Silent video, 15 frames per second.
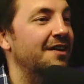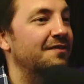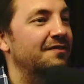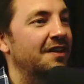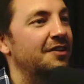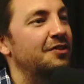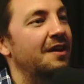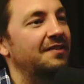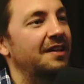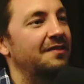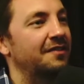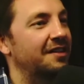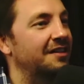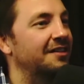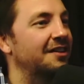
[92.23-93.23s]
yeah, you have to have like
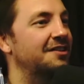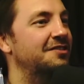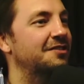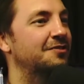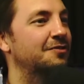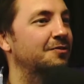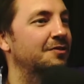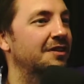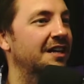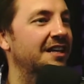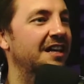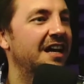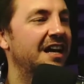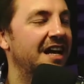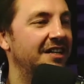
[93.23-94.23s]
a license or what, like
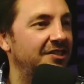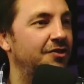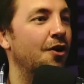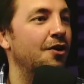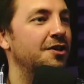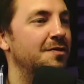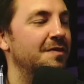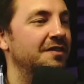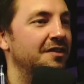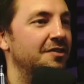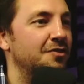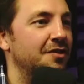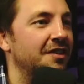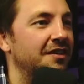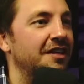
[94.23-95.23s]
it's documented so
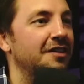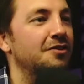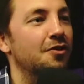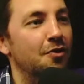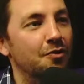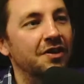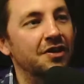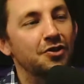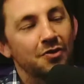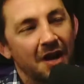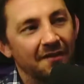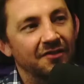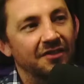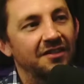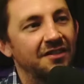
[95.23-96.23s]
that they know that you have a
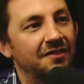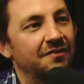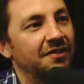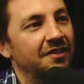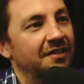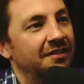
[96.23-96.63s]
TV.